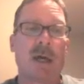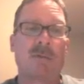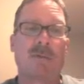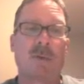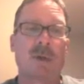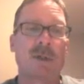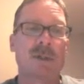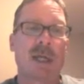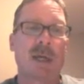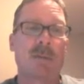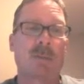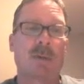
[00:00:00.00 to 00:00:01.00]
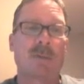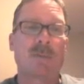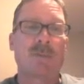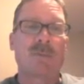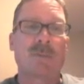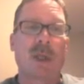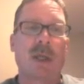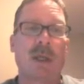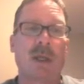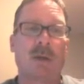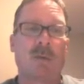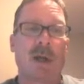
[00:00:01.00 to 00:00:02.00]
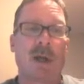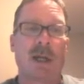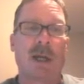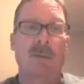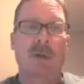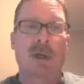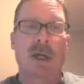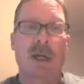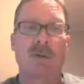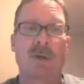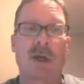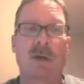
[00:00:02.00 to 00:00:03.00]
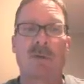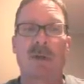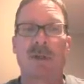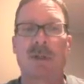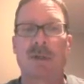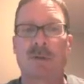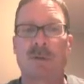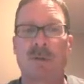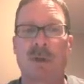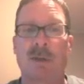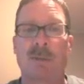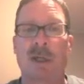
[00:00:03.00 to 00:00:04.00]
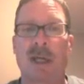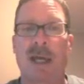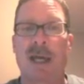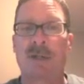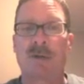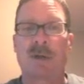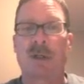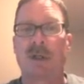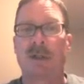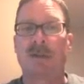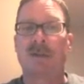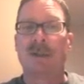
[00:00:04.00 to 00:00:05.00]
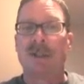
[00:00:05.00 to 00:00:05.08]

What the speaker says: for example, in the right hypochondriac region through the epigastric, and